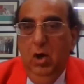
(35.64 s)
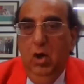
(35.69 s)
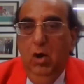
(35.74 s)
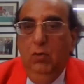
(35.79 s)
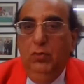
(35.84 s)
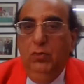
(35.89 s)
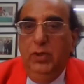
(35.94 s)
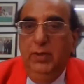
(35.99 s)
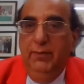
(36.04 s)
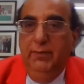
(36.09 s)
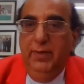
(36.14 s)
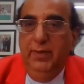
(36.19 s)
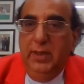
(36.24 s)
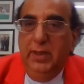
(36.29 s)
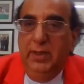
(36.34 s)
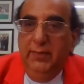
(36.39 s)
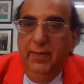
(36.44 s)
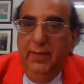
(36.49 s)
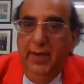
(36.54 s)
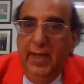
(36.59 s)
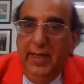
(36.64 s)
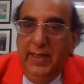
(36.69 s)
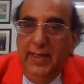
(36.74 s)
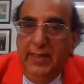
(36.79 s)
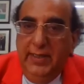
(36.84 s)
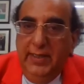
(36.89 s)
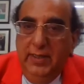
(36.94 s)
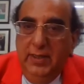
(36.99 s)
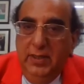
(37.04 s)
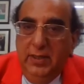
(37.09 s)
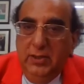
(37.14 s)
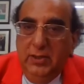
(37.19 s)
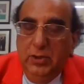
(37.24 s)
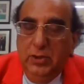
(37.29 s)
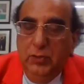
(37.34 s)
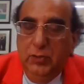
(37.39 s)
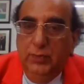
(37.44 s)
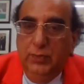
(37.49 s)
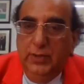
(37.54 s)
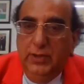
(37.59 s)
How do we define
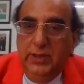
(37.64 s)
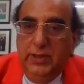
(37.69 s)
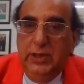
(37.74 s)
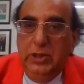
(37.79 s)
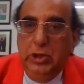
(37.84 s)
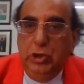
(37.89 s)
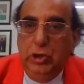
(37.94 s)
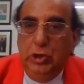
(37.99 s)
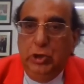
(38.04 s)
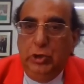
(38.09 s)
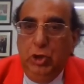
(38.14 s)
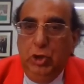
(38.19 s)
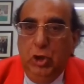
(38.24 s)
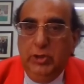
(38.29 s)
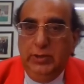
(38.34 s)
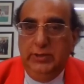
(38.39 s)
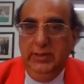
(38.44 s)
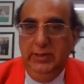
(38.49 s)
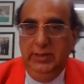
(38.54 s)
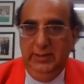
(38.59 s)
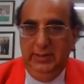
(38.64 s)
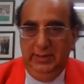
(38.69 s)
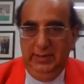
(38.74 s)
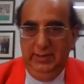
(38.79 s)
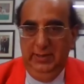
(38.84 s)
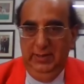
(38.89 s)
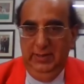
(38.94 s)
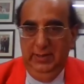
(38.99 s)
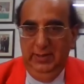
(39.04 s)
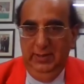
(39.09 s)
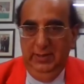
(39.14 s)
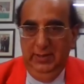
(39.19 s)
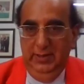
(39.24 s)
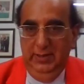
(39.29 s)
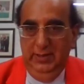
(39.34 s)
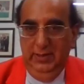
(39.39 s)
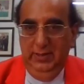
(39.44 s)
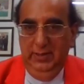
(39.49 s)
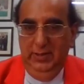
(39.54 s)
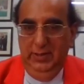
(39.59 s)
the word doctor?
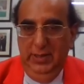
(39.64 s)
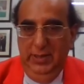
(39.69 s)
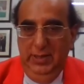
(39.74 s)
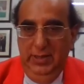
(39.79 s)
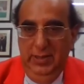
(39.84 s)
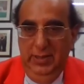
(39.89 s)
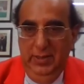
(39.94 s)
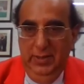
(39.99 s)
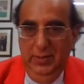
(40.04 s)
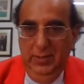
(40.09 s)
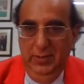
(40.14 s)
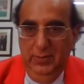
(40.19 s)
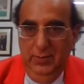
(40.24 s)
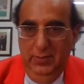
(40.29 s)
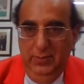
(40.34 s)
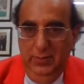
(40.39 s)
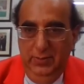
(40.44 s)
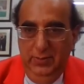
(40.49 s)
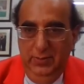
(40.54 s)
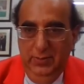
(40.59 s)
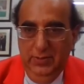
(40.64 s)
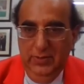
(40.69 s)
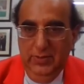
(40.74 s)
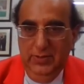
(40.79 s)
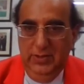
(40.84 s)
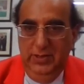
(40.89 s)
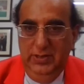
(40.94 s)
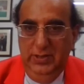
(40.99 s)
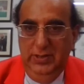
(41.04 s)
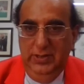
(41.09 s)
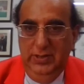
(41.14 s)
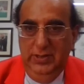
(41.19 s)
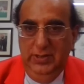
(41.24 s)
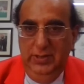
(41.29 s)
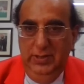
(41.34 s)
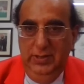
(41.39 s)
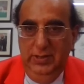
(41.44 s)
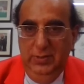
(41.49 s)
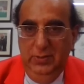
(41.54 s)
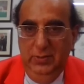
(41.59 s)
D O C
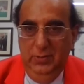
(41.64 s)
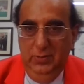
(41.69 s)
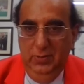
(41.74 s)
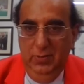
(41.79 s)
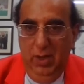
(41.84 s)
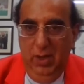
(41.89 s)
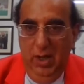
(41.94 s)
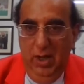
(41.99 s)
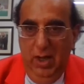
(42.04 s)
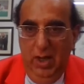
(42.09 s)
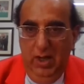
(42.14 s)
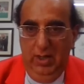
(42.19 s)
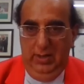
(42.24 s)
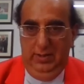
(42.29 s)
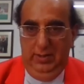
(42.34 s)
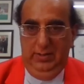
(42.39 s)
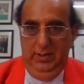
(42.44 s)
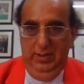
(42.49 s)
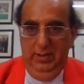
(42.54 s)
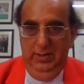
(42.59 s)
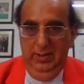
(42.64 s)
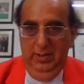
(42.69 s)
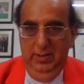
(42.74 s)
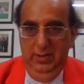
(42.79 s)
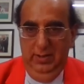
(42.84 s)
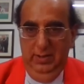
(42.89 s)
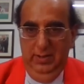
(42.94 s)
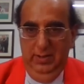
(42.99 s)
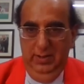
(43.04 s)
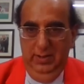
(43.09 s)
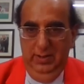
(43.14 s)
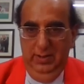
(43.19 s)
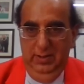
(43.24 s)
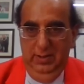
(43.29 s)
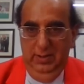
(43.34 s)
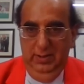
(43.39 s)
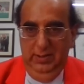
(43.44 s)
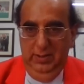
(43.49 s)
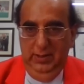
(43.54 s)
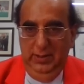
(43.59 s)
T O R.
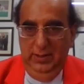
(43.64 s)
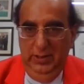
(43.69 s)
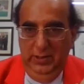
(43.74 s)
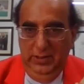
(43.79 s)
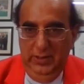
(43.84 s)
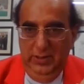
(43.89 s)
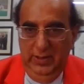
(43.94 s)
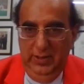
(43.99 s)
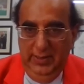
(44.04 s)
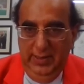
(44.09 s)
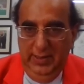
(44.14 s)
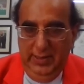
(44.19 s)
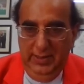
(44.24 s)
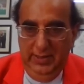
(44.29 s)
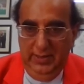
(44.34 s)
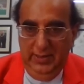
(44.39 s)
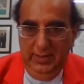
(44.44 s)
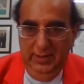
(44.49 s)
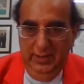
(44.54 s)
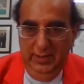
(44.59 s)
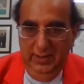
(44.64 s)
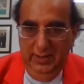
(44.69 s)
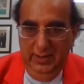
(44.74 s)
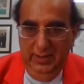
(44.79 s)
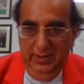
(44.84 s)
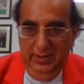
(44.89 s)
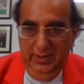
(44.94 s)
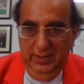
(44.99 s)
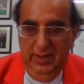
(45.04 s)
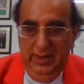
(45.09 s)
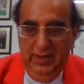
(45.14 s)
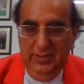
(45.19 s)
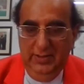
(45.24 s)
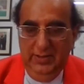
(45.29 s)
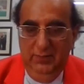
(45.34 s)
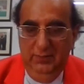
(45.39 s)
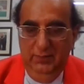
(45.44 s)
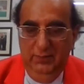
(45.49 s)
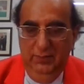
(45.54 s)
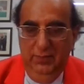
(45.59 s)
Each letter has
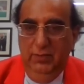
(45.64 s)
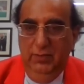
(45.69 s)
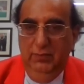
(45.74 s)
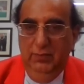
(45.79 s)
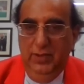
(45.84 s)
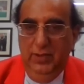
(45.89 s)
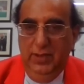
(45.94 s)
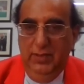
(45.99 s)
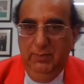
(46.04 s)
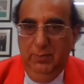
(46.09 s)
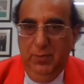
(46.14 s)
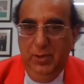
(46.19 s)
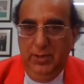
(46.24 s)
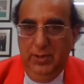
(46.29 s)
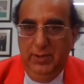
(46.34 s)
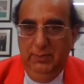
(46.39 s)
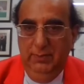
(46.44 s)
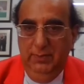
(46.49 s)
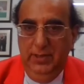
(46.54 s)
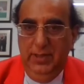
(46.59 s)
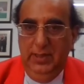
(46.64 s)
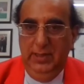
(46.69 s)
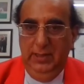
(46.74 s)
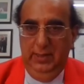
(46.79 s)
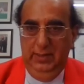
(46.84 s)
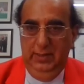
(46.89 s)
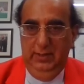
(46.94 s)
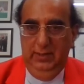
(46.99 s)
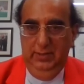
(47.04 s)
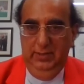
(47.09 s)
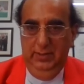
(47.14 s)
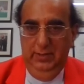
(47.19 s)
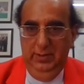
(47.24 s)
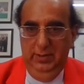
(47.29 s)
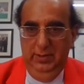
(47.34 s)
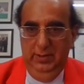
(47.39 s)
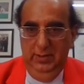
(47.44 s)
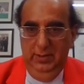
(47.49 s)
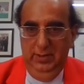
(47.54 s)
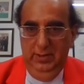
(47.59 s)
a very, very important meaning.
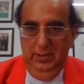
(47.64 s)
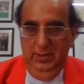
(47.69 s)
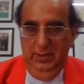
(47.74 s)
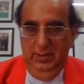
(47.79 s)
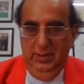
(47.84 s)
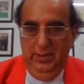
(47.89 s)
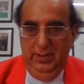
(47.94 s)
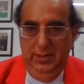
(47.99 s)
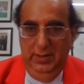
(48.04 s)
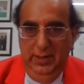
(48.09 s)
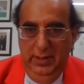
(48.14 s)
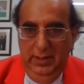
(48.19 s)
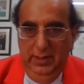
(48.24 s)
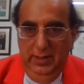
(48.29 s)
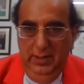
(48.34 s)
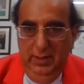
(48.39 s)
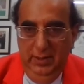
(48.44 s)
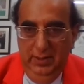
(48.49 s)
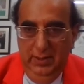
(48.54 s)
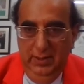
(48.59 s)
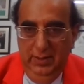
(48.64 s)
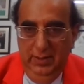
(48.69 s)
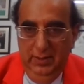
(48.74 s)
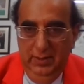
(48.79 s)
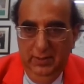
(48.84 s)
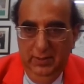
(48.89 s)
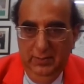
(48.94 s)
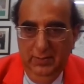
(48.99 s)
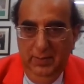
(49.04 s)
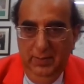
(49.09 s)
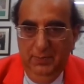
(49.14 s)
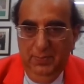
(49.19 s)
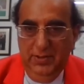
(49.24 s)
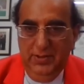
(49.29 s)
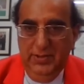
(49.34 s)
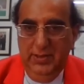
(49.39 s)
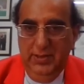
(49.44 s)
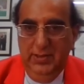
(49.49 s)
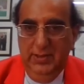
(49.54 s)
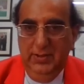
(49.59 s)
D
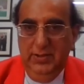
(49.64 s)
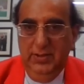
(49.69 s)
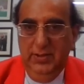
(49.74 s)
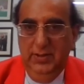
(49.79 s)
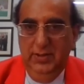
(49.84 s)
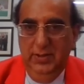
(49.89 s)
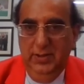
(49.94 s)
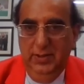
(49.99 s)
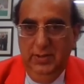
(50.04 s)
represents